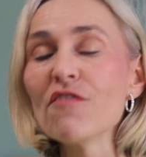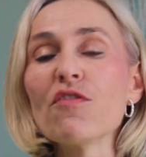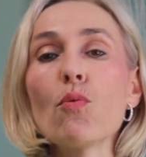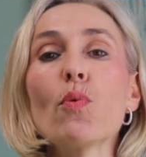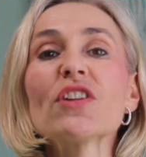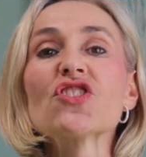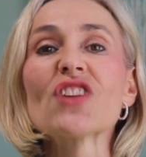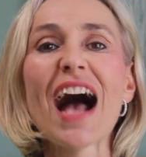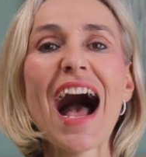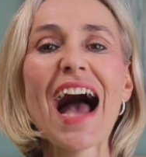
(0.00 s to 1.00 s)
for which
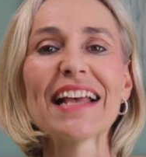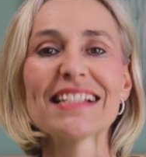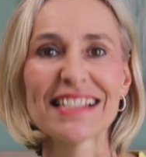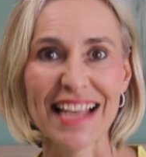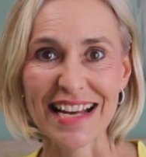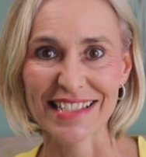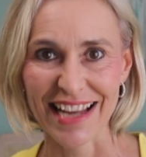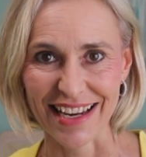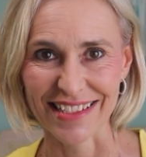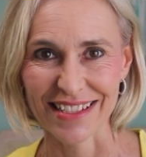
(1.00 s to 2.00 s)
I sent
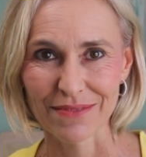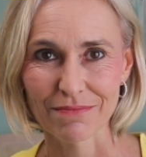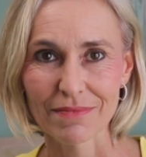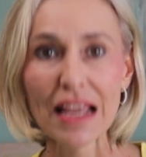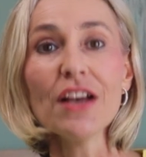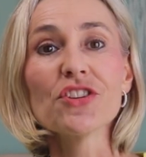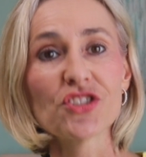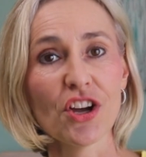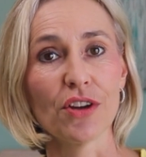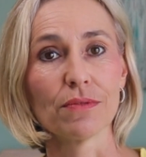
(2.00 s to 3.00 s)
it. So,